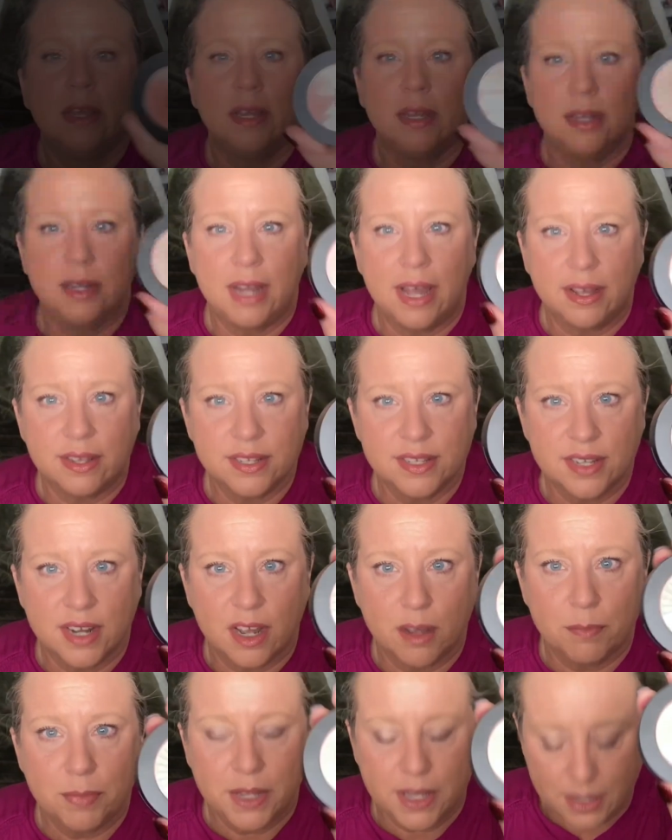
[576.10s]
Next
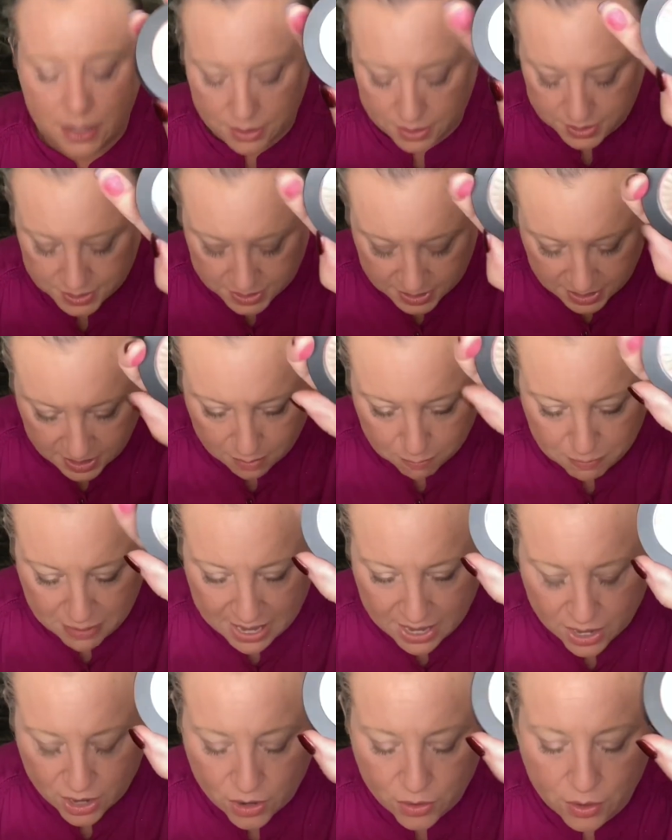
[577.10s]
up is the
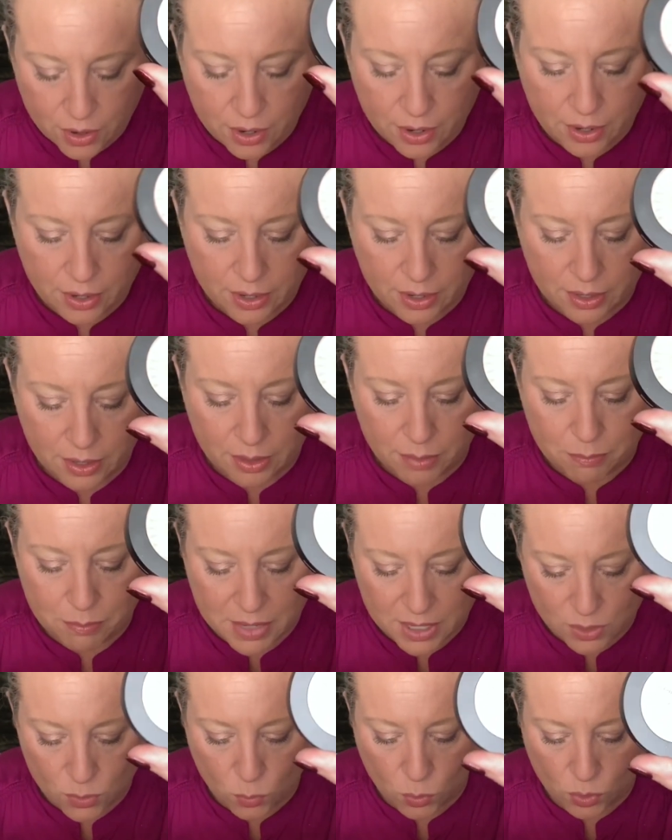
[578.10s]
Bare
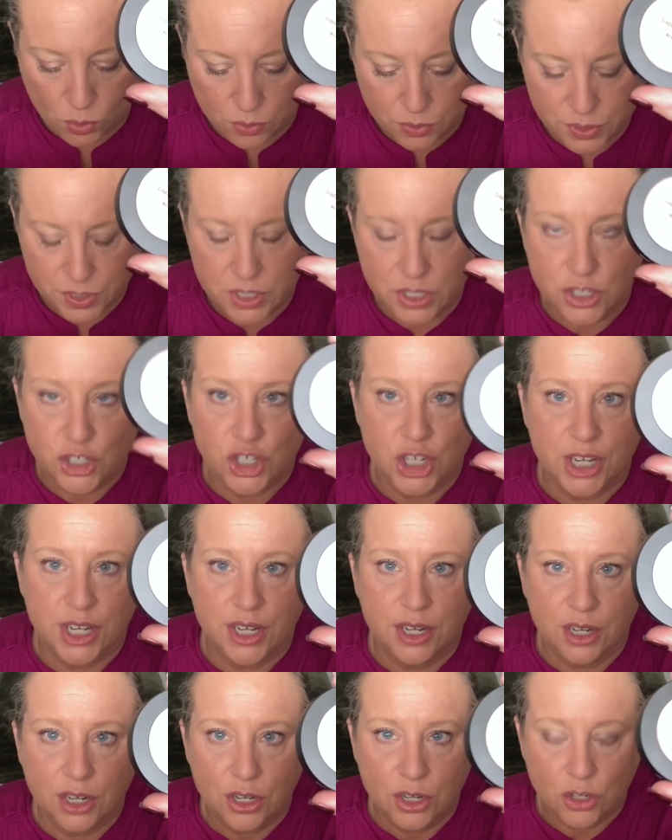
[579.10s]
Minerals
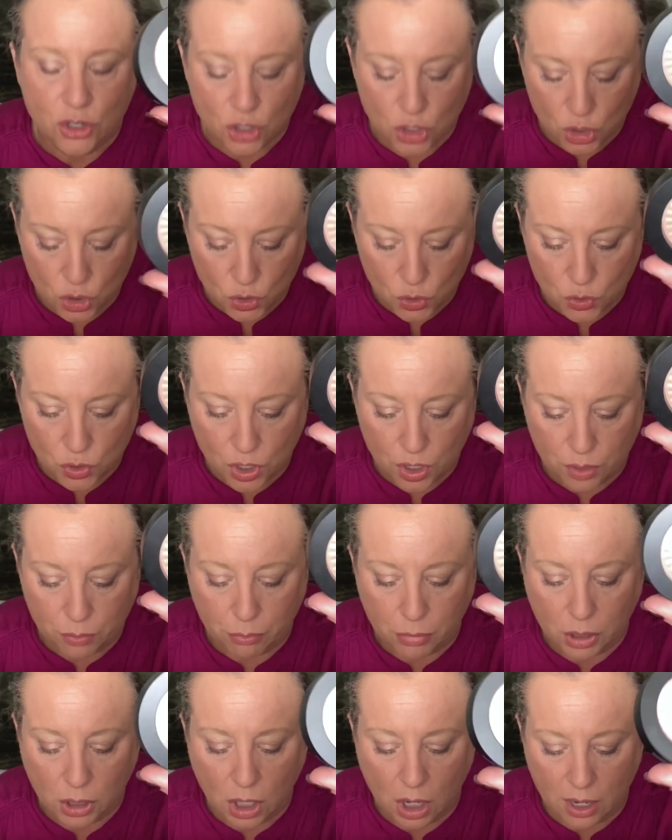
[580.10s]
Gin Nude
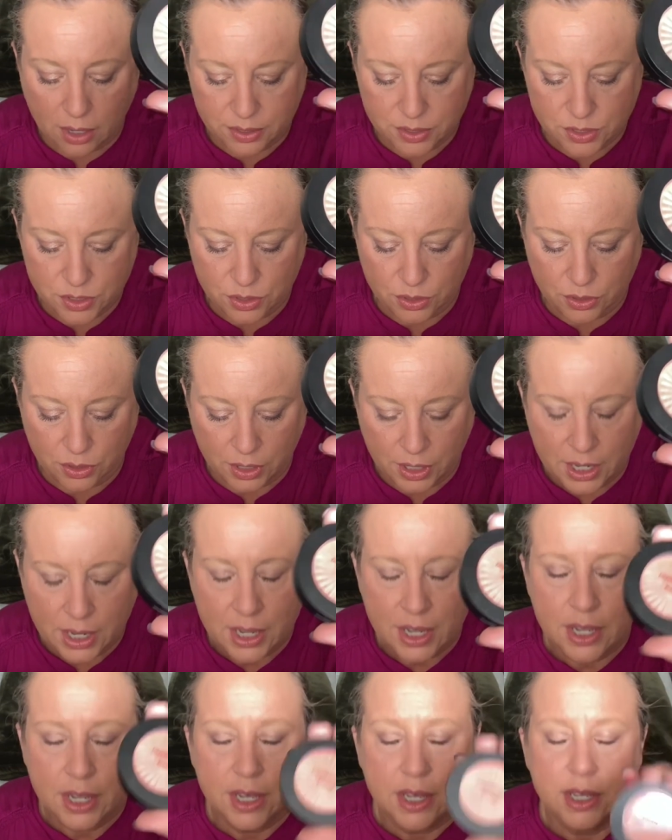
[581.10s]
Bronzer.
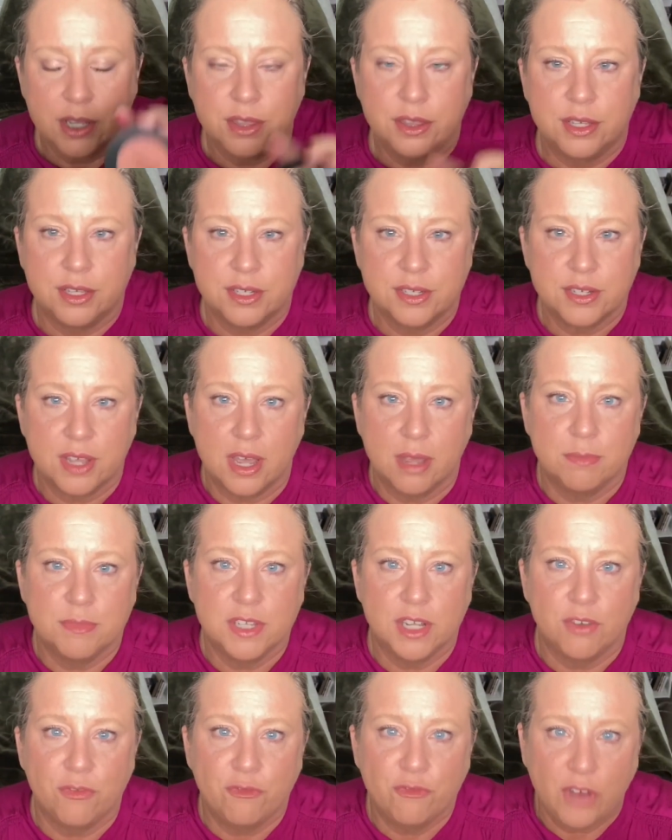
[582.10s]
This comes
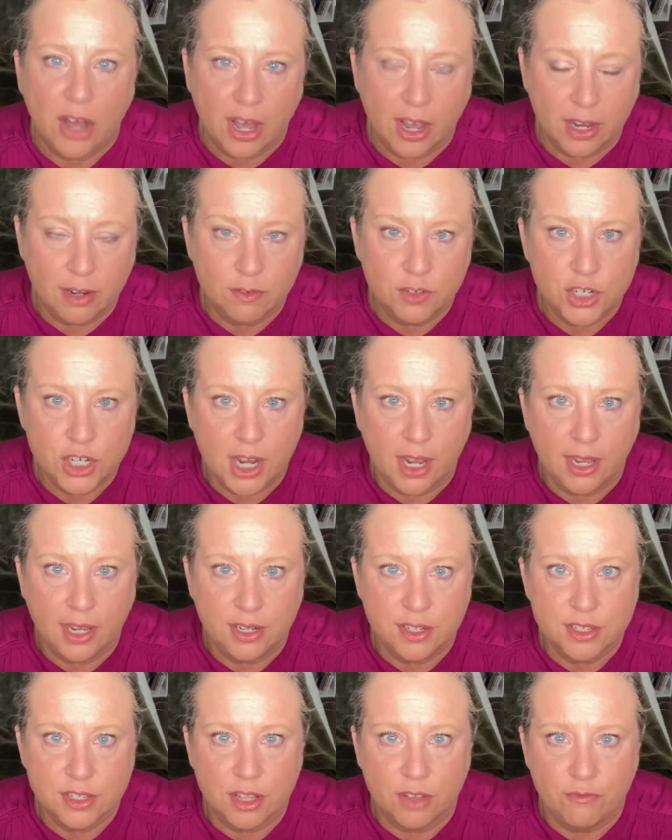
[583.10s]
in 5
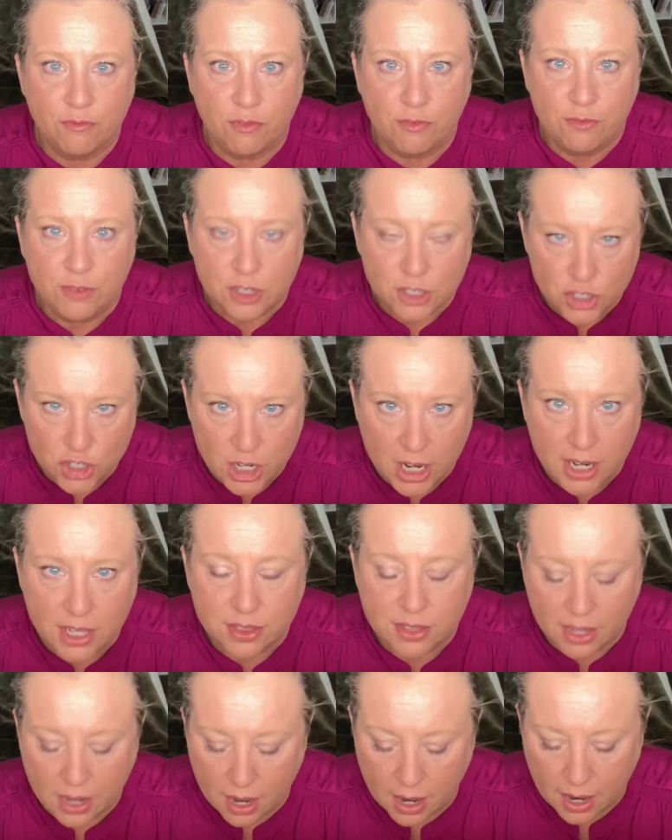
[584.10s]
shades. The
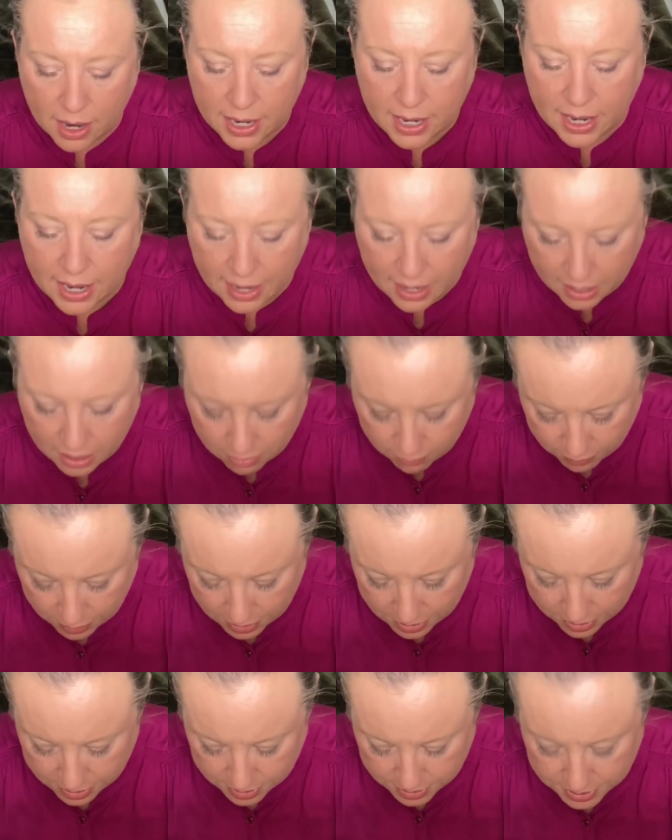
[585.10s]
shade that I have
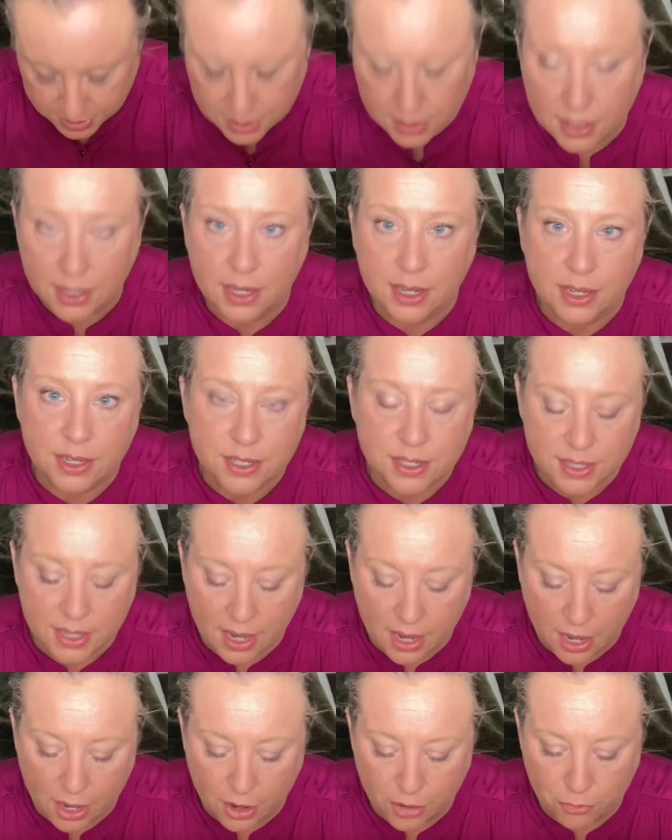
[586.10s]
is Kiss
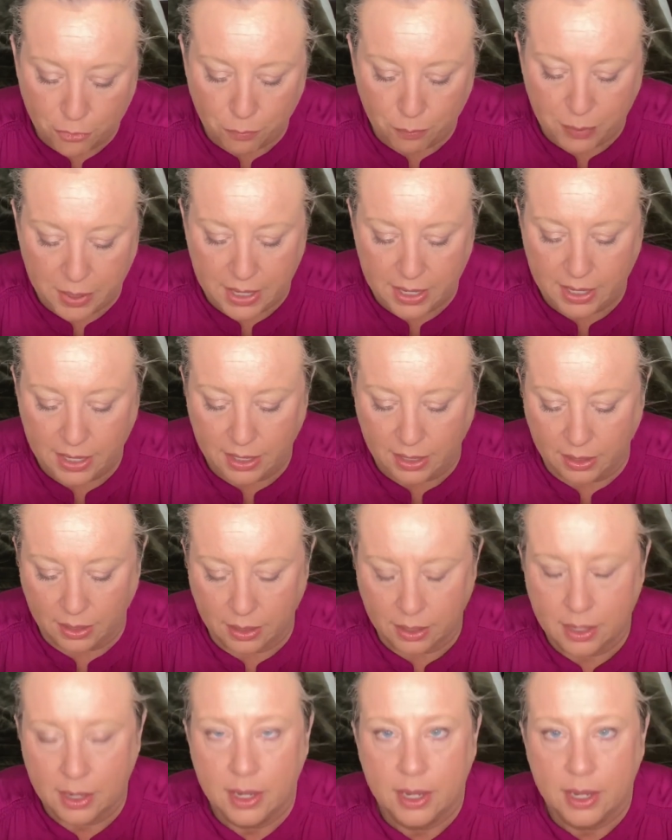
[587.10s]
of Pink.